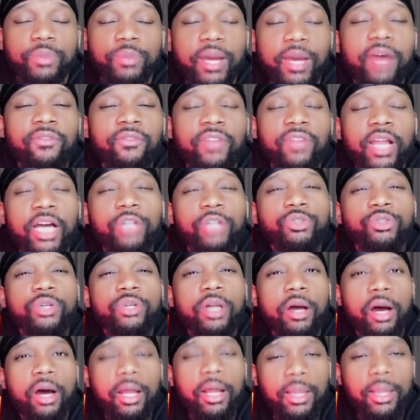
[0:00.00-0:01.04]
I feel like I treated
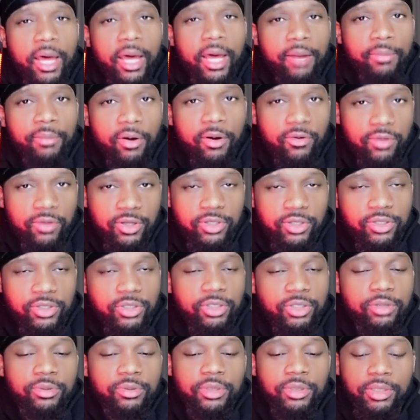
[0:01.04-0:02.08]
a lot of my
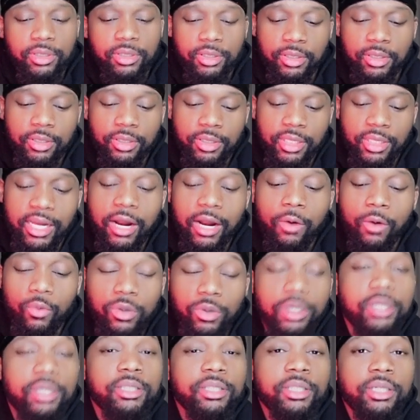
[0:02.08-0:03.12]
relationships that I
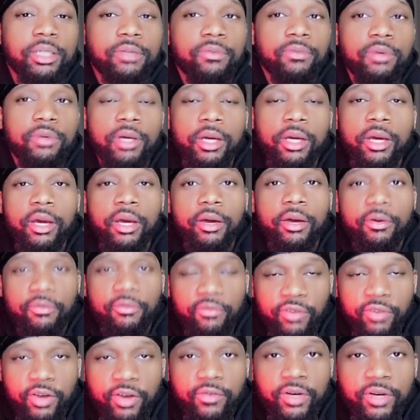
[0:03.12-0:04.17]
was in
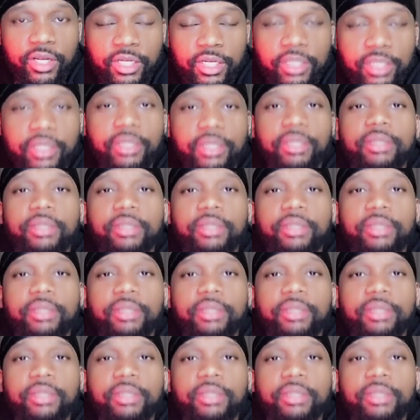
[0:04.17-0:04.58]
very good,